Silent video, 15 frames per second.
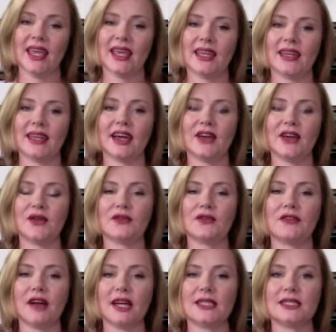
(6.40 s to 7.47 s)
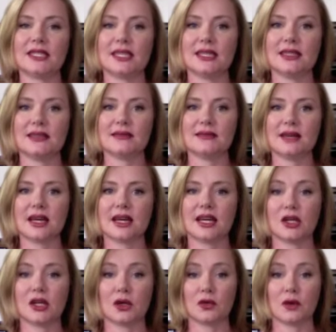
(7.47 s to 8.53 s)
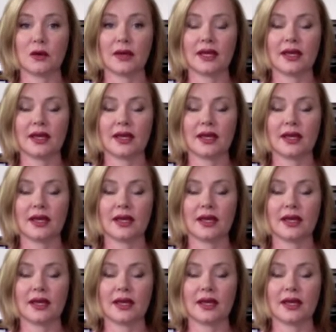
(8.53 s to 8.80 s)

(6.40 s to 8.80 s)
Now you'll find here a growing